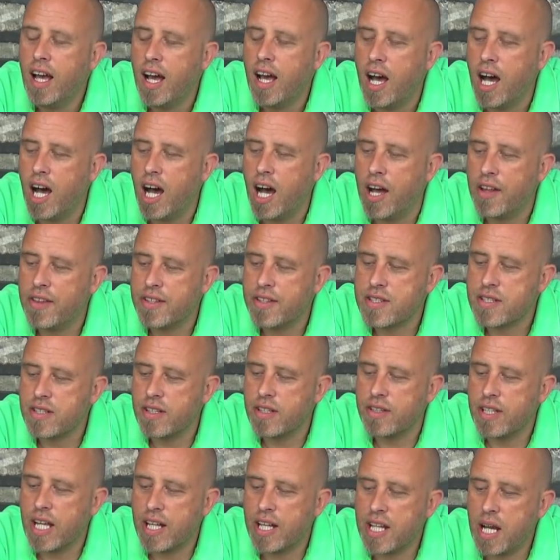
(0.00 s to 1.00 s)

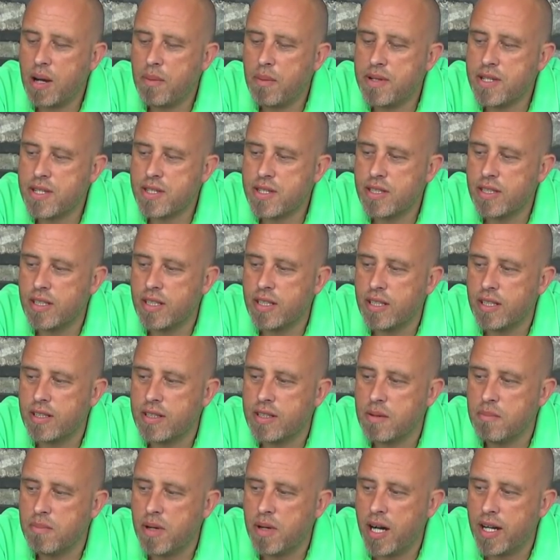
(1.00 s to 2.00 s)
So that one's
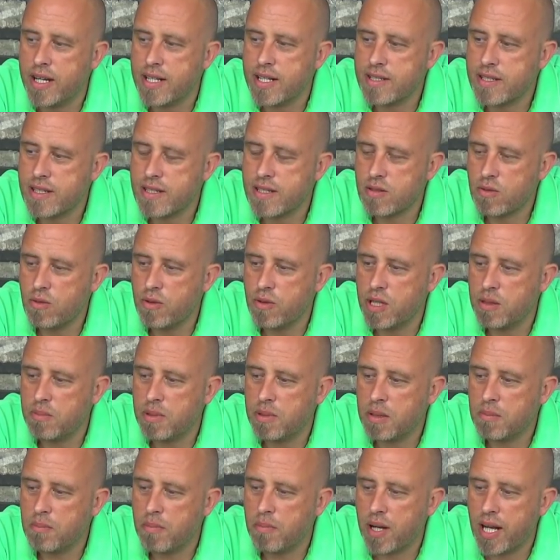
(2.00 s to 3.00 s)
demise has already
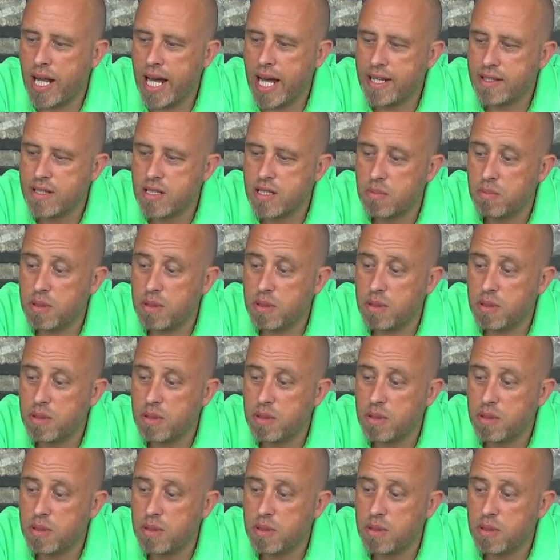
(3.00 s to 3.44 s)
been planned,